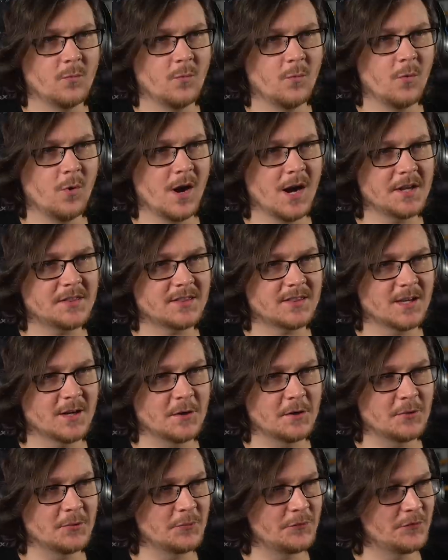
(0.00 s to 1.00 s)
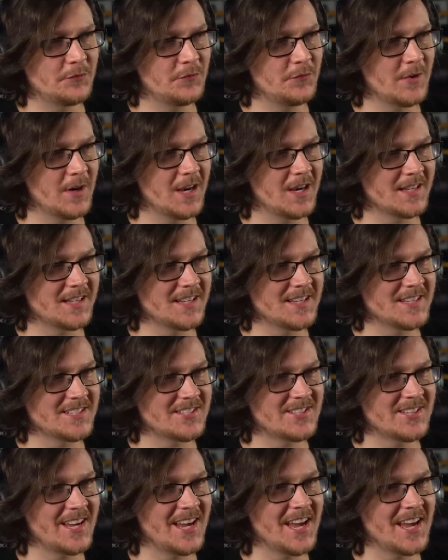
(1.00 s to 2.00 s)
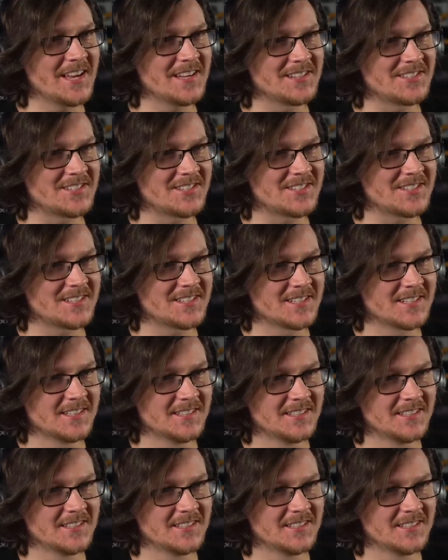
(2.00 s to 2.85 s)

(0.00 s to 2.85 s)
What the fuck is this?